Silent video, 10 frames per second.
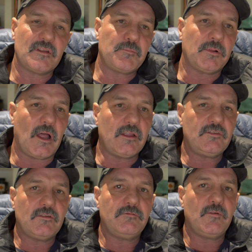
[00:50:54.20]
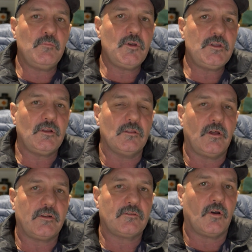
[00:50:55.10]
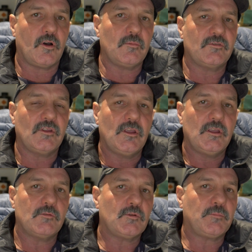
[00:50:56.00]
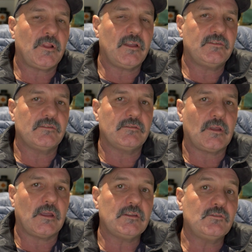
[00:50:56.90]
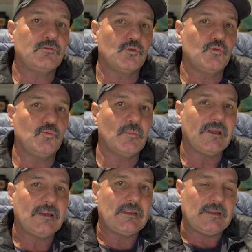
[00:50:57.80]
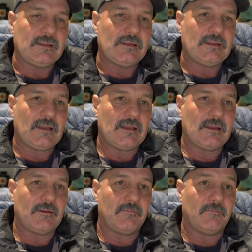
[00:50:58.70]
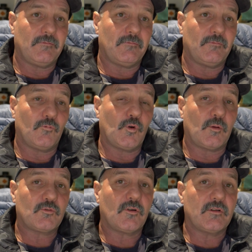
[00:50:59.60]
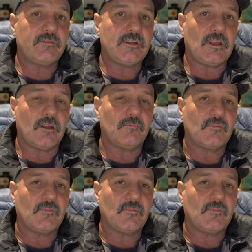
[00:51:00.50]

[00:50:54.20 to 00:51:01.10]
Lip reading: place, and for me, a lot of times it replaces a zoom when I'm trying to video.